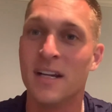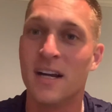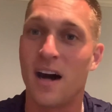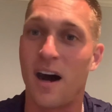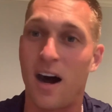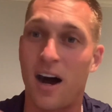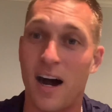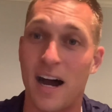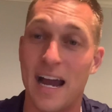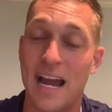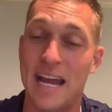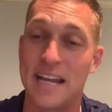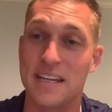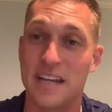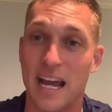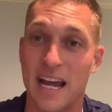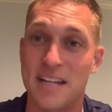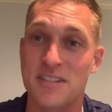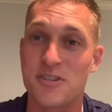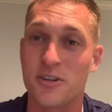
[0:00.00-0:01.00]
Uh, and
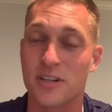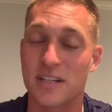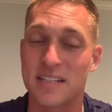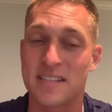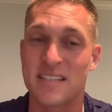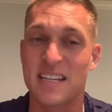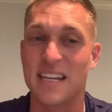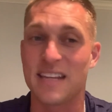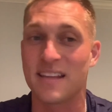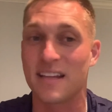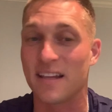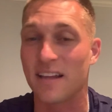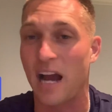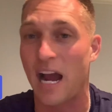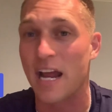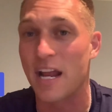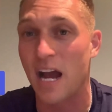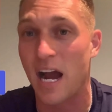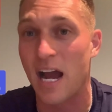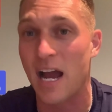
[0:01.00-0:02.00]
as you can see that
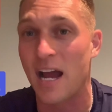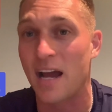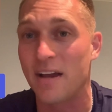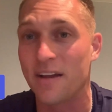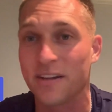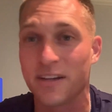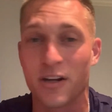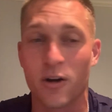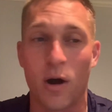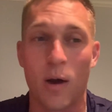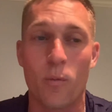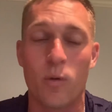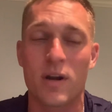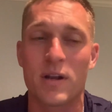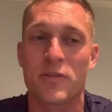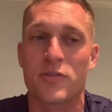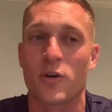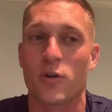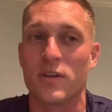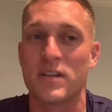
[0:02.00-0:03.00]
I, I you know, I want
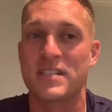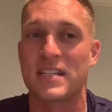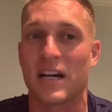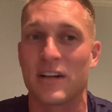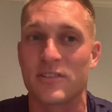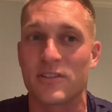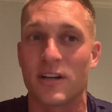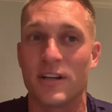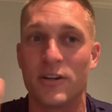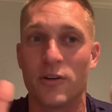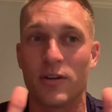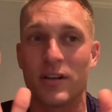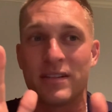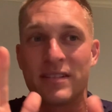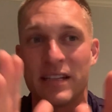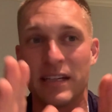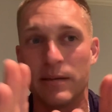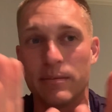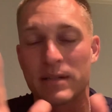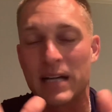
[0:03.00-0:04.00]
to throw this out there. I know the
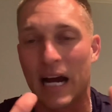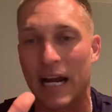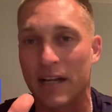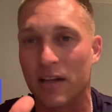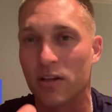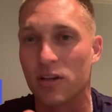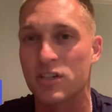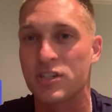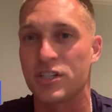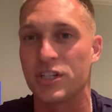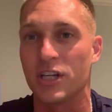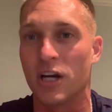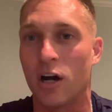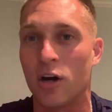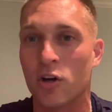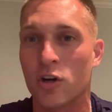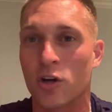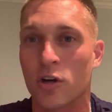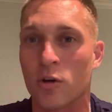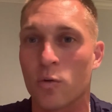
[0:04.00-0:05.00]
team kind of looks
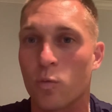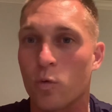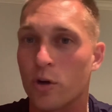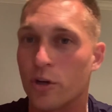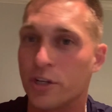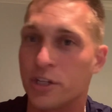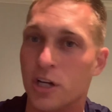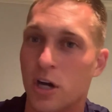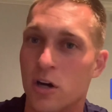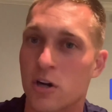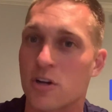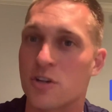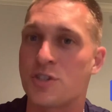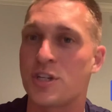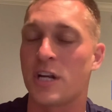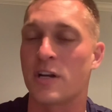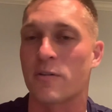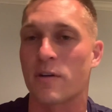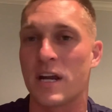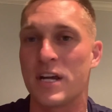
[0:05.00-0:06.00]
younger. We're a younger
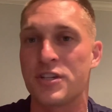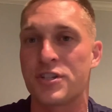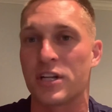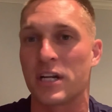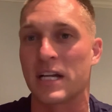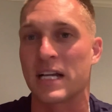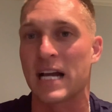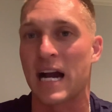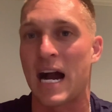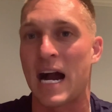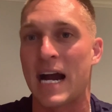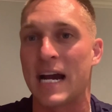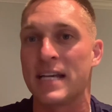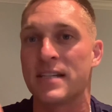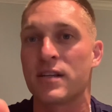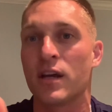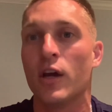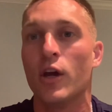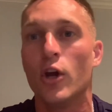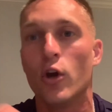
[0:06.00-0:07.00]
generation of guys.